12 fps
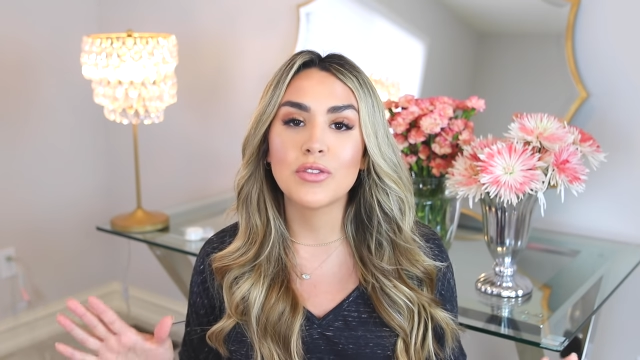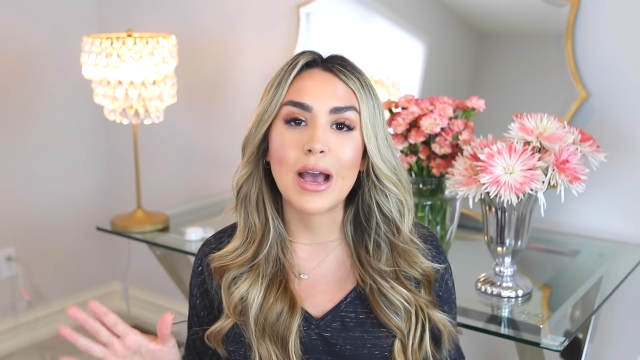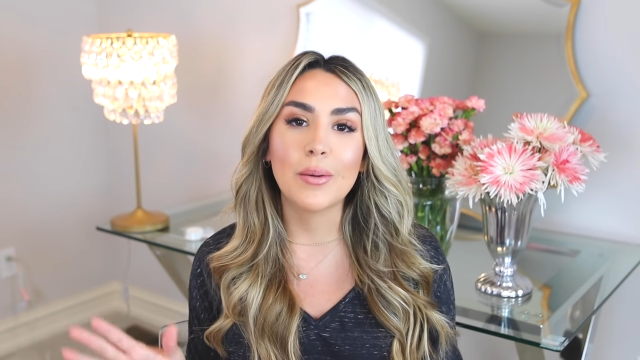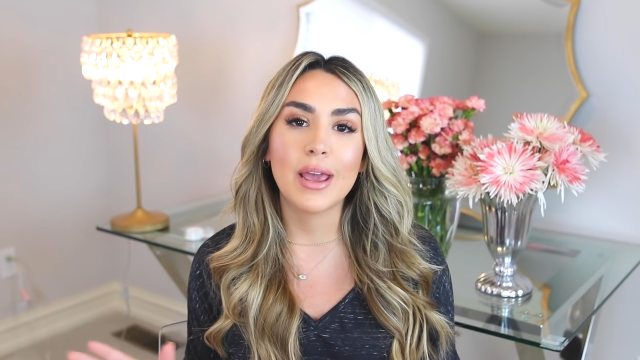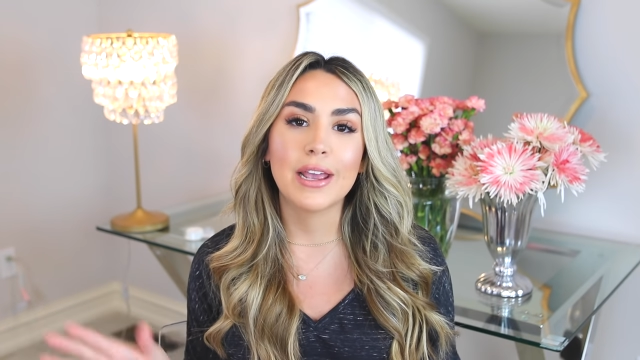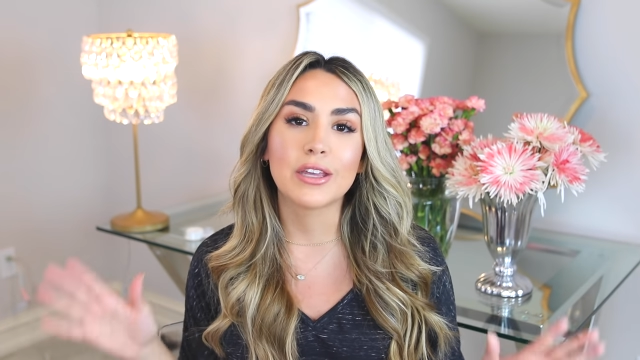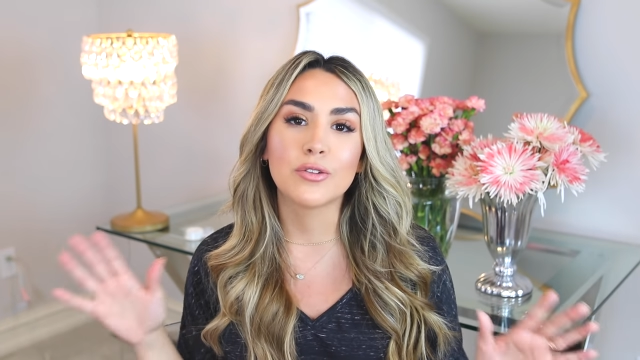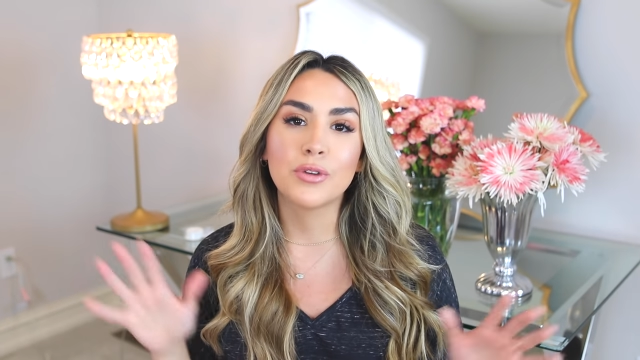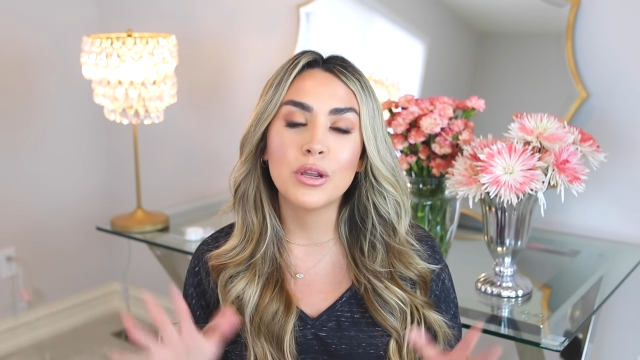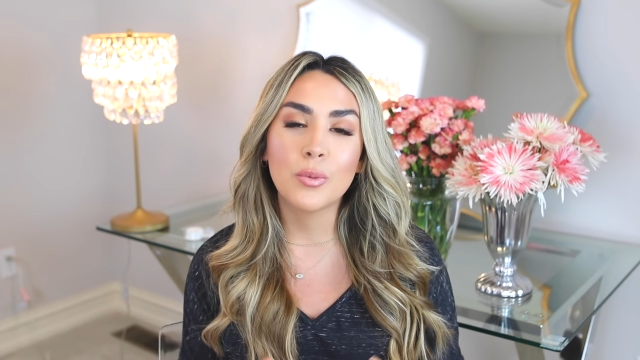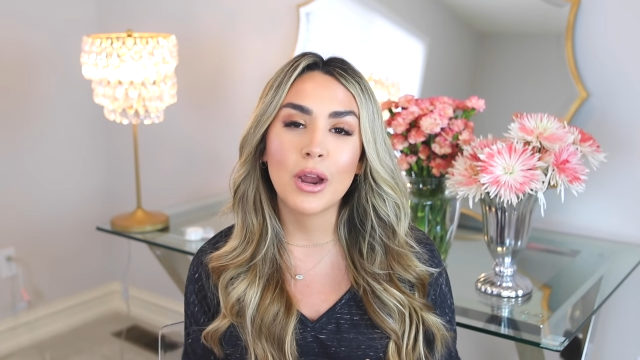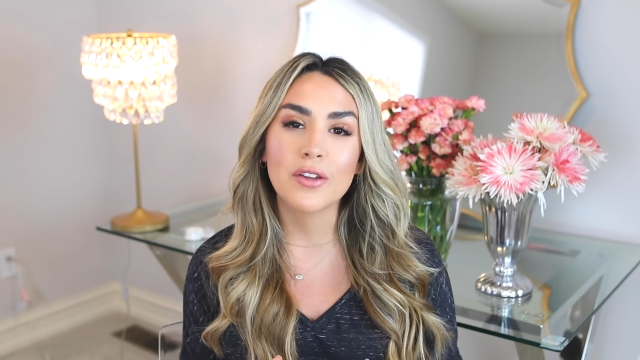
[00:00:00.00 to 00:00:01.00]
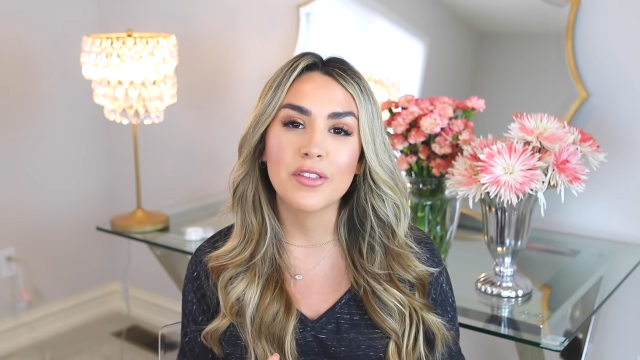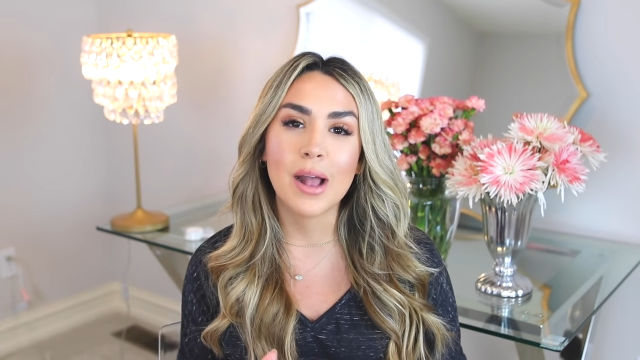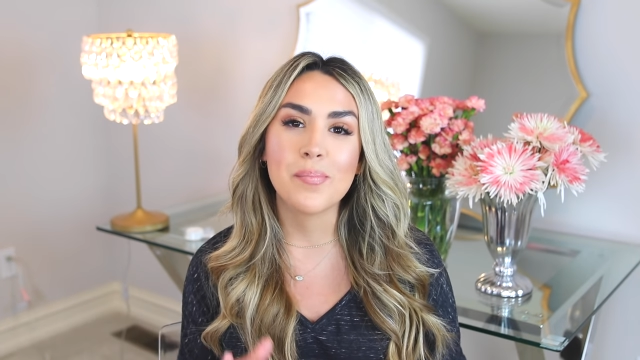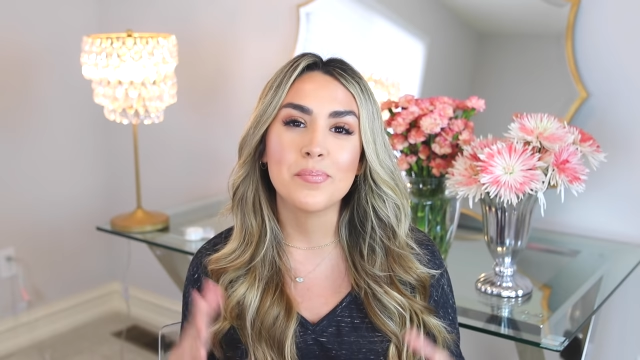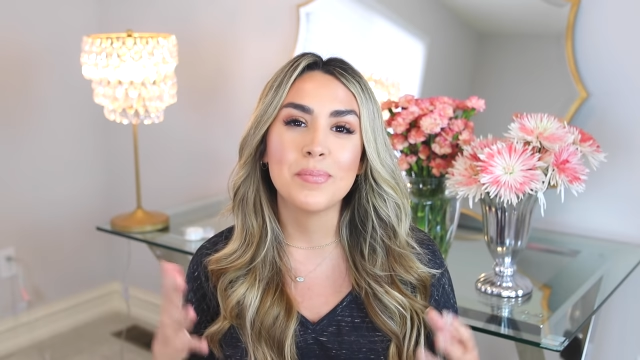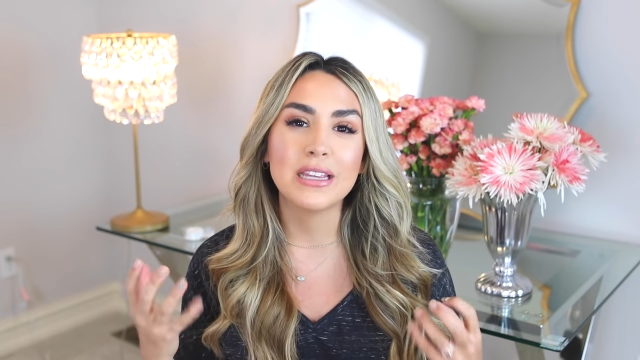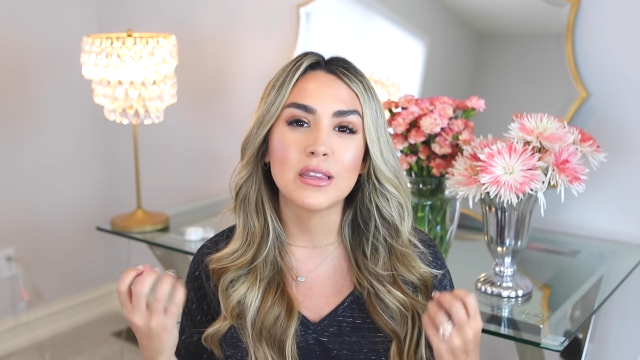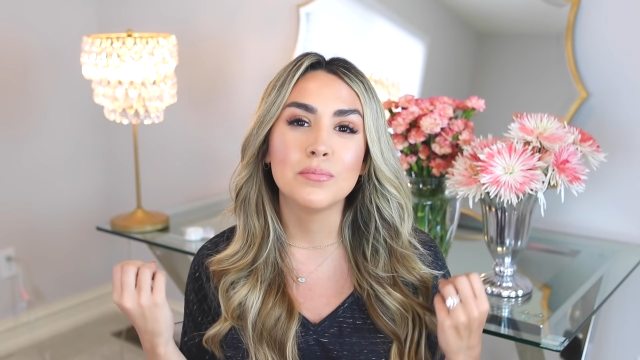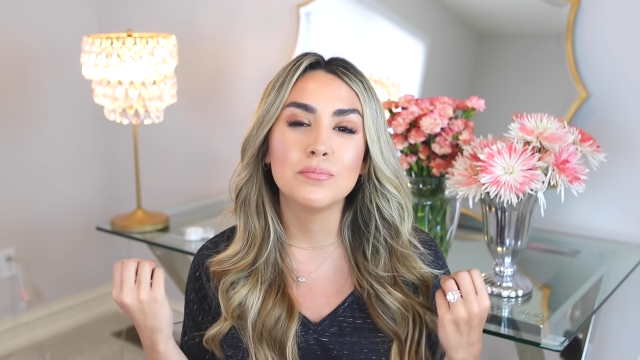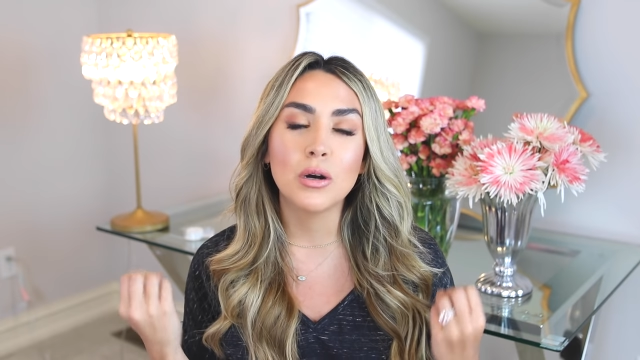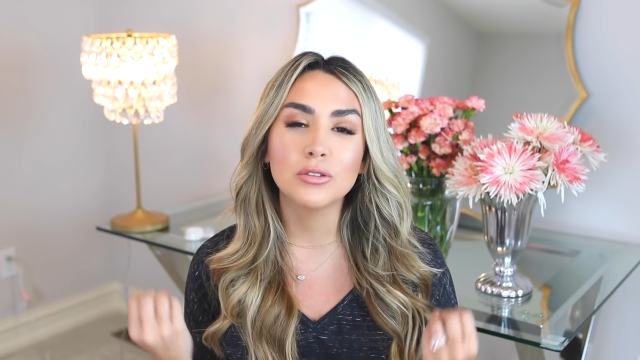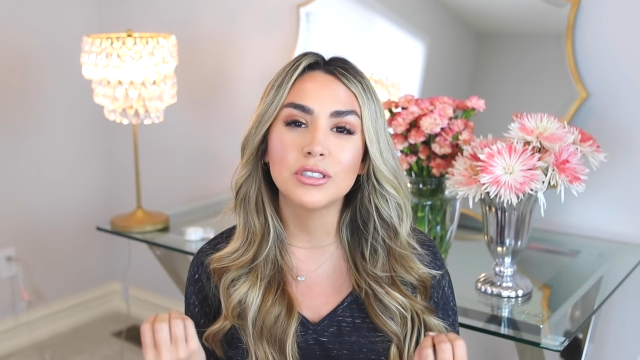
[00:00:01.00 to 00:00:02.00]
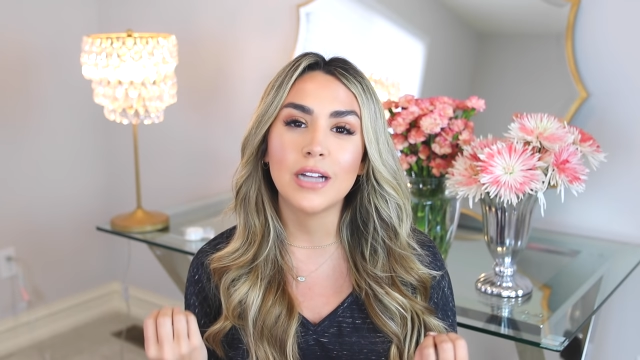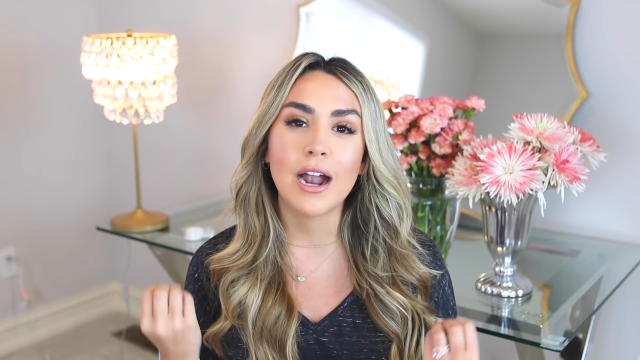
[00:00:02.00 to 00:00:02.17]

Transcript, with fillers: That way I can rewear them, make the most